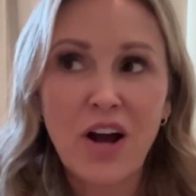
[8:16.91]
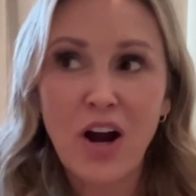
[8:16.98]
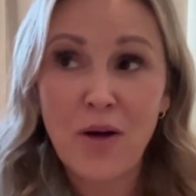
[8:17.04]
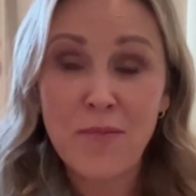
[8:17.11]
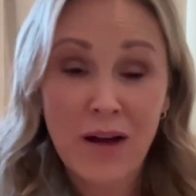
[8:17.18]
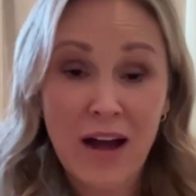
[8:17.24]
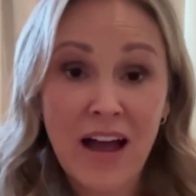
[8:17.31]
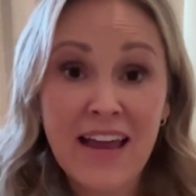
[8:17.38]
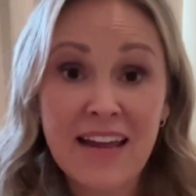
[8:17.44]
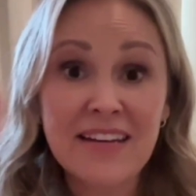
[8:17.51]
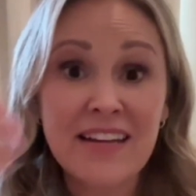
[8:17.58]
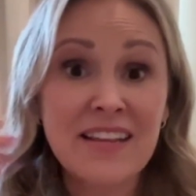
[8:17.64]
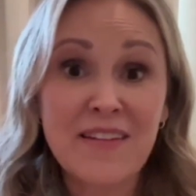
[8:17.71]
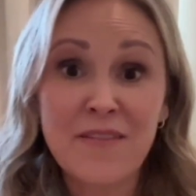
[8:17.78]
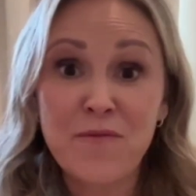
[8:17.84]
our mind,
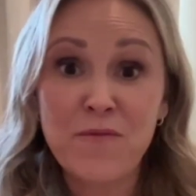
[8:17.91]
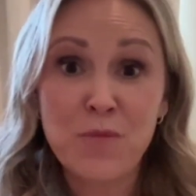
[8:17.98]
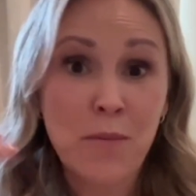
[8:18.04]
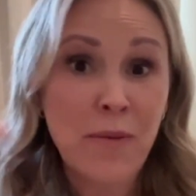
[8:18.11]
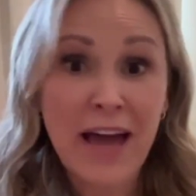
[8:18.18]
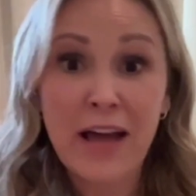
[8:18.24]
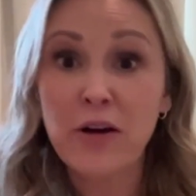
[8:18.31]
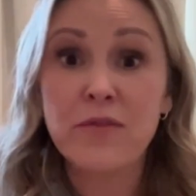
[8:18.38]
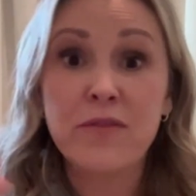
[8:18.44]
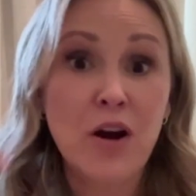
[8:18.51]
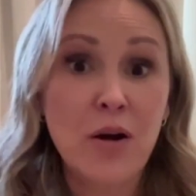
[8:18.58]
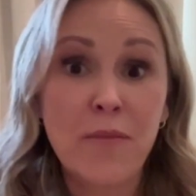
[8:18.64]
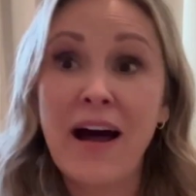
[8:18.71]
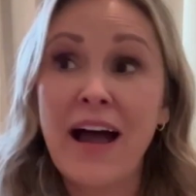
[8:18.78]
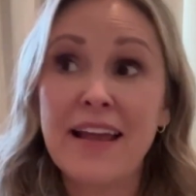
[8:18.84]
and the battle for
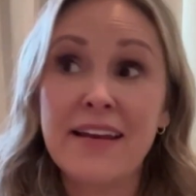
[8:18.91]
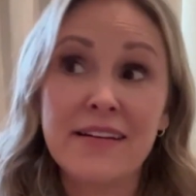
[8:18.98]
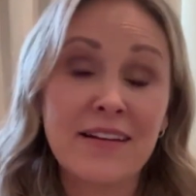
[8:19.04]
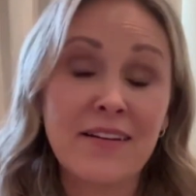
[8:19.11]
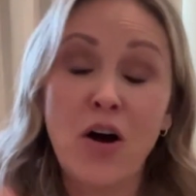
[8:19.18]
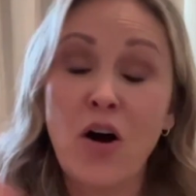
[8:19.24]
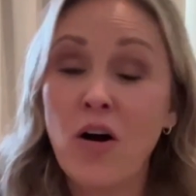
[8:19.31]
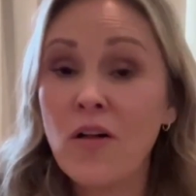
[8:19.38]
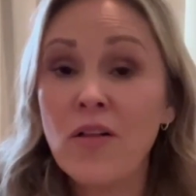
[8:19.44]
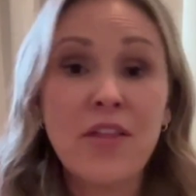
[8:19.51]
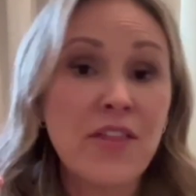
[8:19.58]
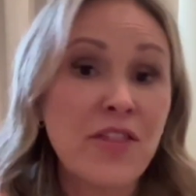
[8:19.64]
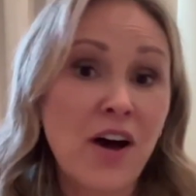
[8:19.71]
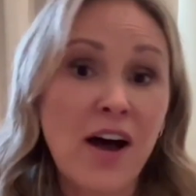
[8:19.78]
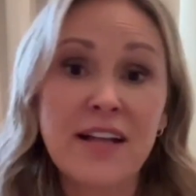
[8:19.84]
our mind, and all
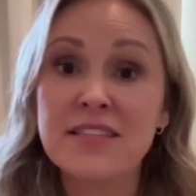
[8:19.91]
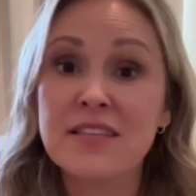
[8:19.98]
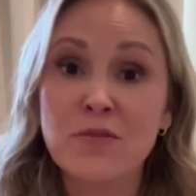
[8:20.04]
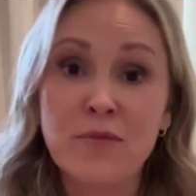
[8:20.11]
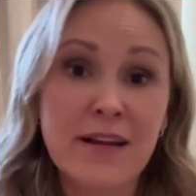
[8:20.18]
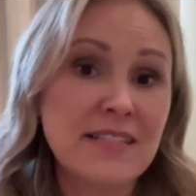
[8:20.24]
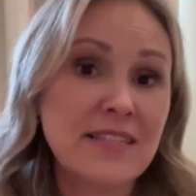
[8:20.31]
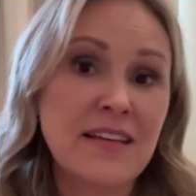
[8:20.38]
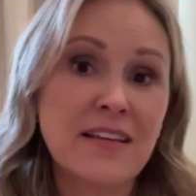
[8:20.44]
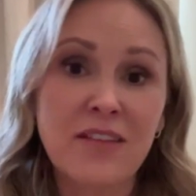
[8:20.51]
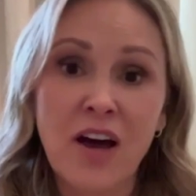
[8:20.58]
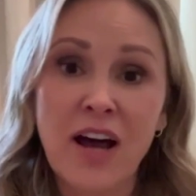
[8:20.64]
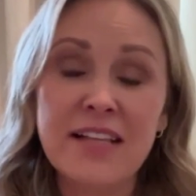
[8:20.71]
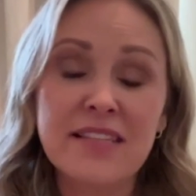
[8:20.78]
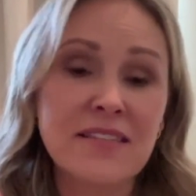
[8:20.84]
the thoughts, and the racing
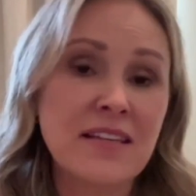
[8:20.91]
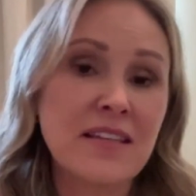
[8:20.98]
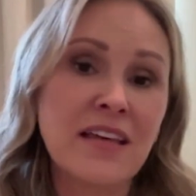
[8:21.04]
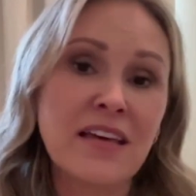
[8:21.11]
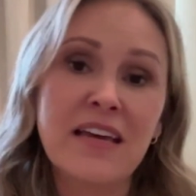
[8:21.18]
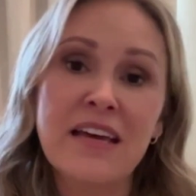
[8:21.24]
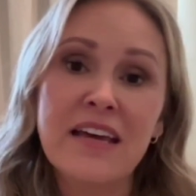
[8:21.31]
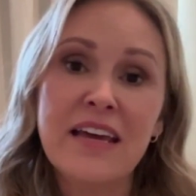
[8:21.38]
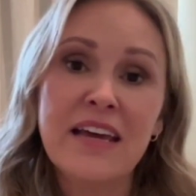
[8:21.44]
thoughts, and the